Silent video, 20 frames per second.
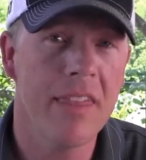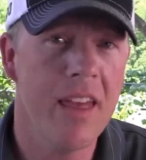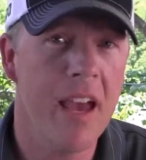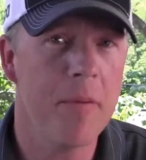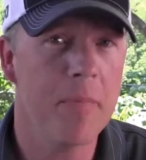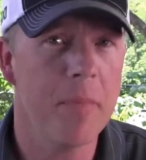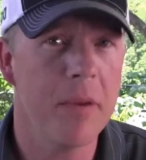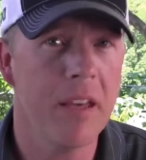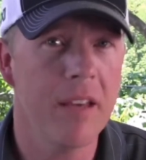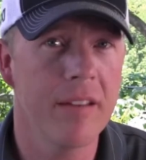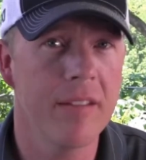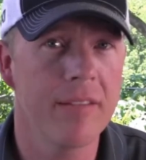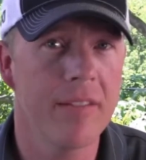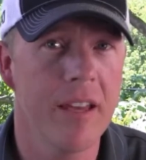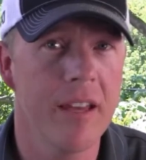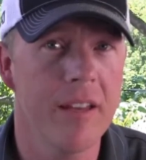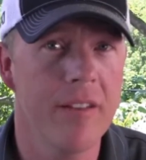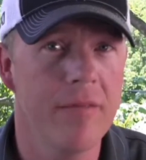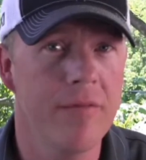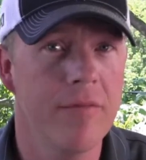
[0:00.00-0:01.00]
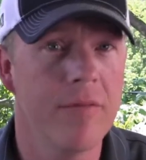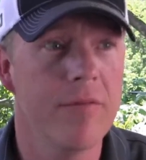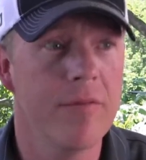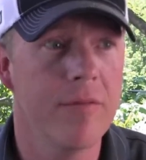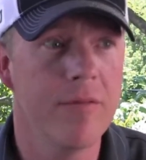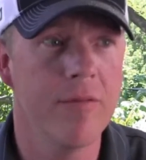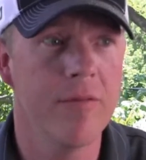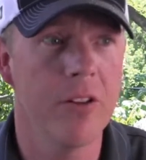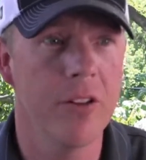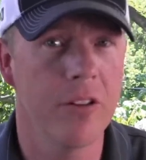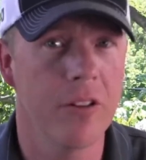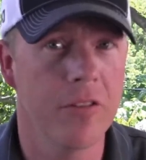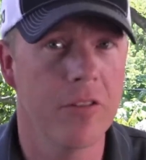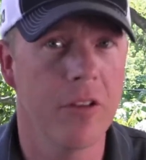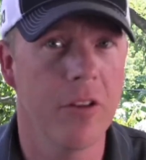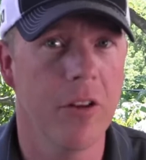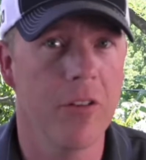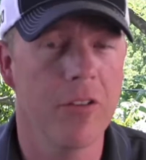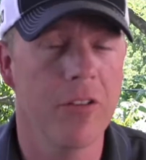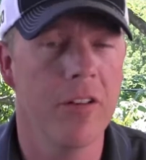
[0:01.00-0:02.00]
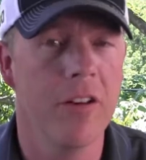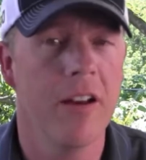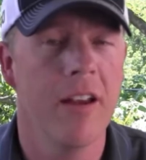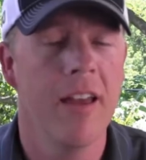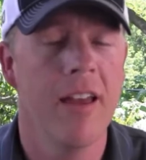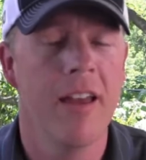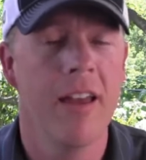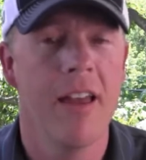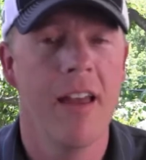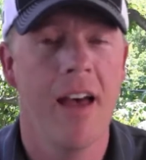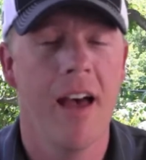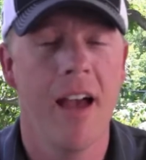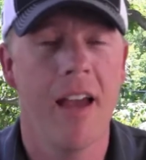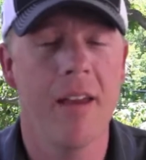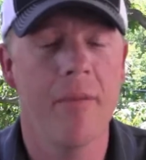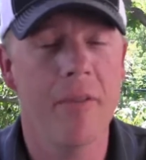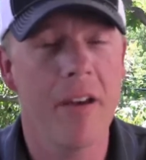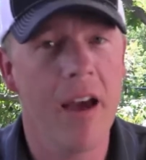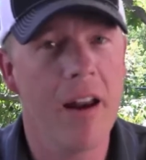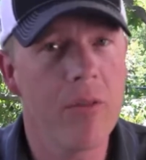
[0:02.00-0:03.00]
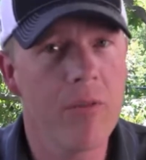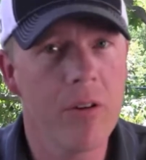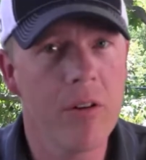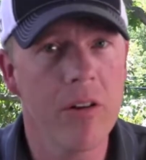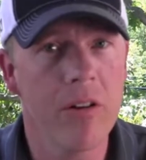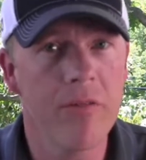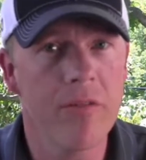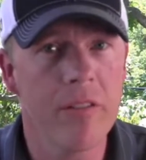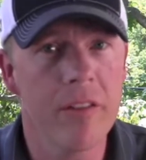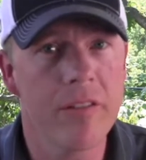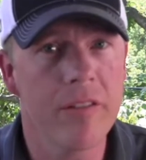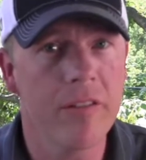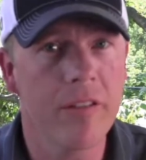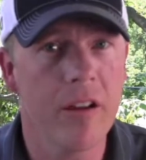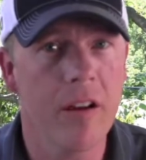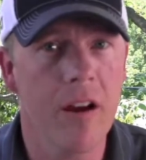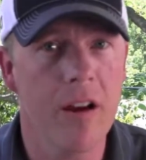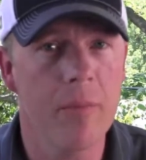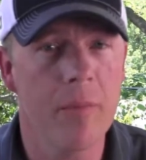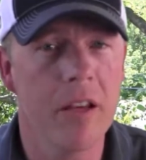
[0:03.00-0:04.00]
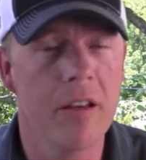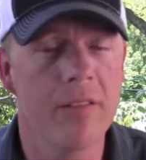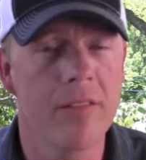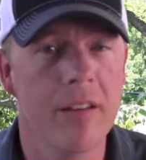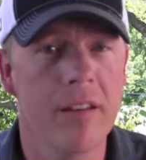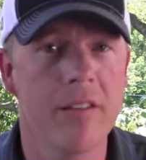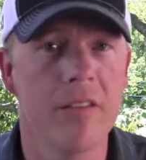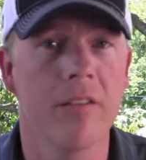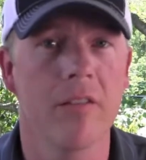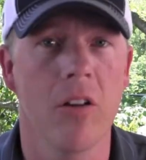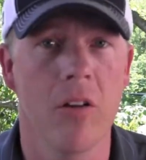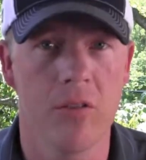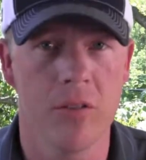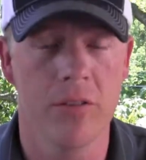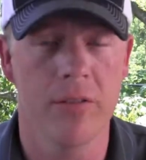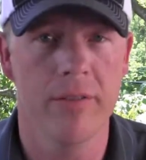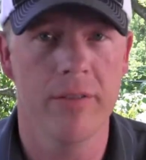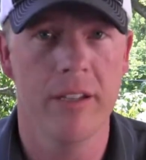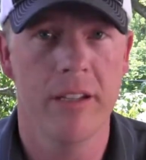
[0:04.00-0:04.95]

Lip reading: That being said, full disclosure, I am kind of rooting for this cigar because it is local.